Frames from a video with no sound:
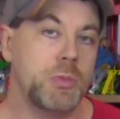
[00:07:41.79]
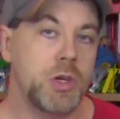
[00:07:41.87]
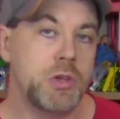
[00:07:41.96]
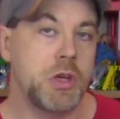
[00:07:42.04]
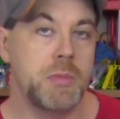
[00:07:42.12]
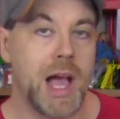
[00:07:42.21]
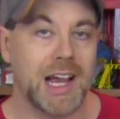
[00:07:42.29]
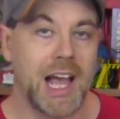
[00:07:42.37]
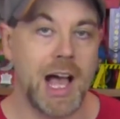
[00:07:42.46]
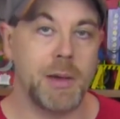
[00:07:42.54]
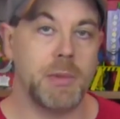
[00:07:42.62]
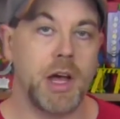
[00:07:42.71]

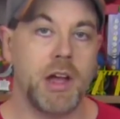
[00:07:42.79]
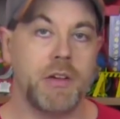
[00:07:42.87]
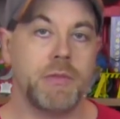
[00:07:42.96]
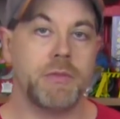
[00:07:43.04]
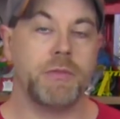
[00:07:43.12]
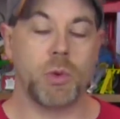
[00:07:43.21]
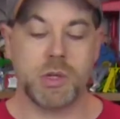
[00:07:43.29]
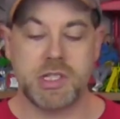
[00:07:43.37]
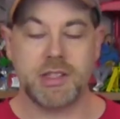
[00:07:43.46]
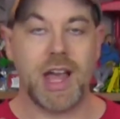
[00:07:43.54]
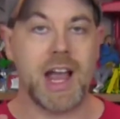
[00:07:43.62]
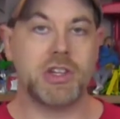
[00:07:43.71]

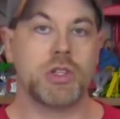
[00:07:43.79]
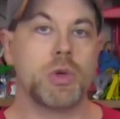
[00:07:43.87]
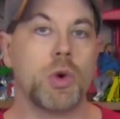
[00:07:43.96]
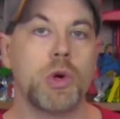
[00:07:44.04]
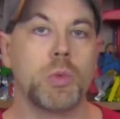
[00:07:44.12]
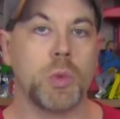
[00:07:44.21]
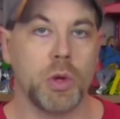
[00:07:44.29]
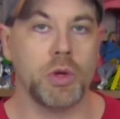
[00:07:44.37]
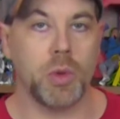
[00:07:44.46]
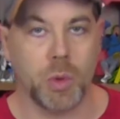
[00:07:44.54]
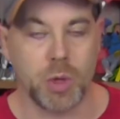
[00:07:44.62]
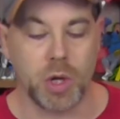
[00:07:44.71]

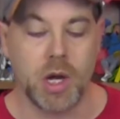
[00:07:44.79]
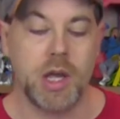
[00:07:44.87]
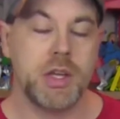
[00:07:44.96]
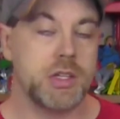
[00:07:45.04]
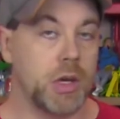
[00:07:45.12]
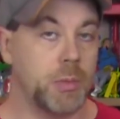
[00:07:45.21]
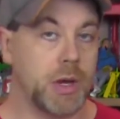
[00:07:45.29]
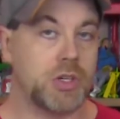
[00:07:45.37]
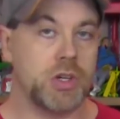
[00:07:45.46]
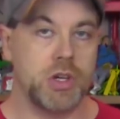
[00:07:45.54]
youtube.com/ToyWorldOrder. So make sure